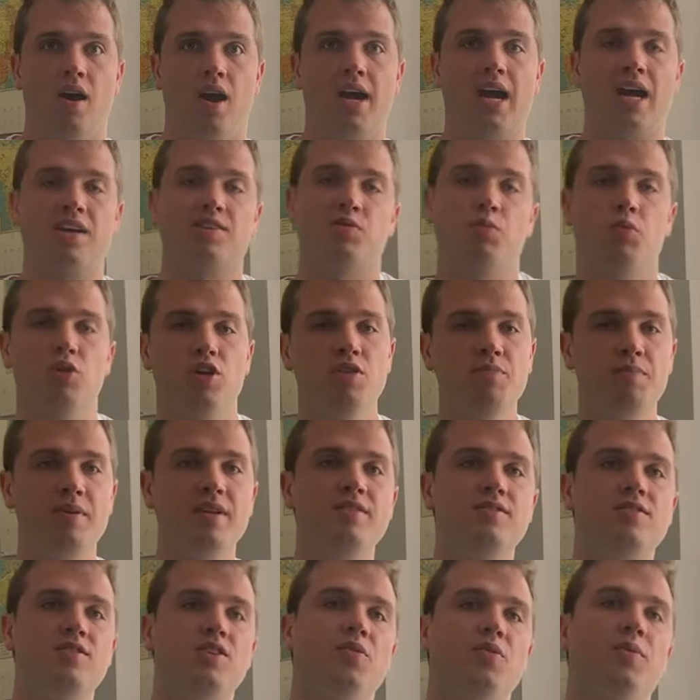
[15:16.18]
Okay, so what you've
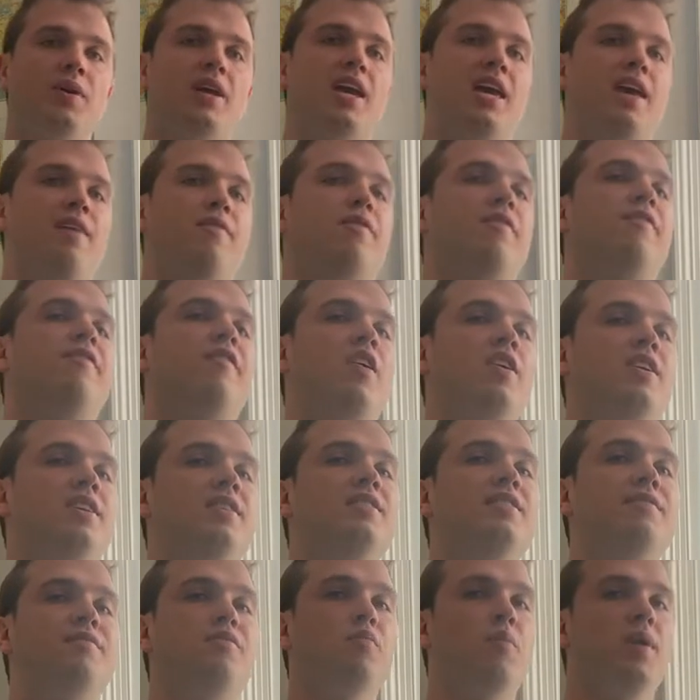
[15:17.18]
been doing here are finding
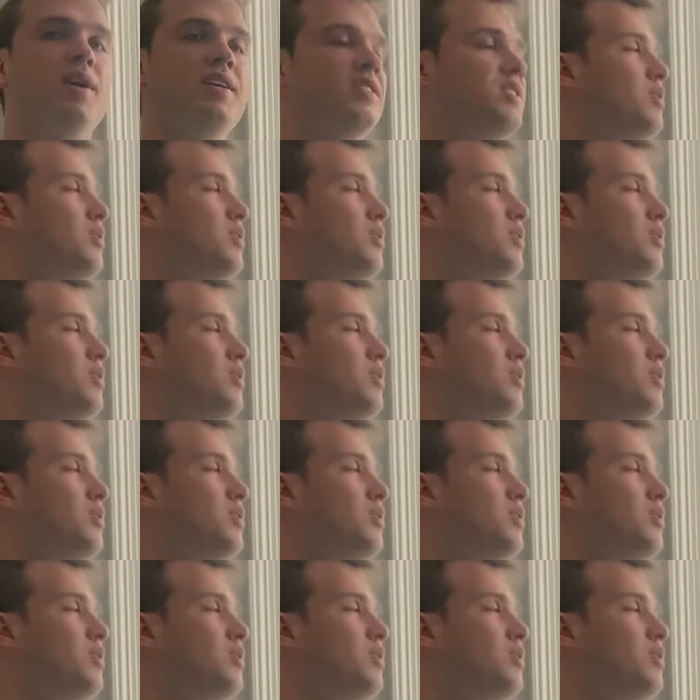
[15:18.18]
different ways